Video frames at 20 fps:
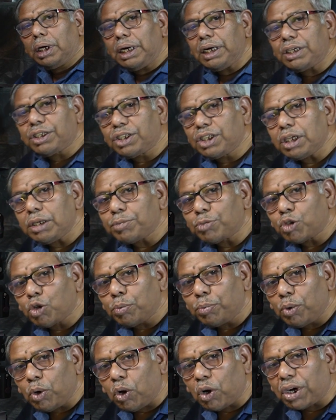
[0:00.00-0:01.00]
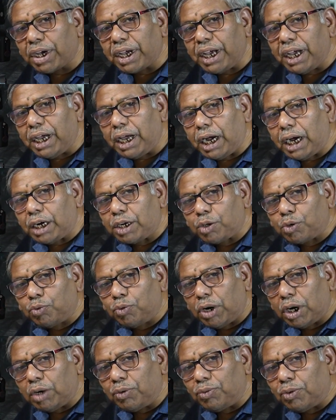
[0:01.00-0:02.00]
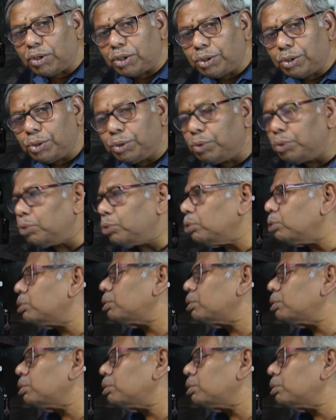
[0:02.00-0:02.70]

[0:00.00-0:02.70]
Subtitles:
It seems to be okay at 1/2.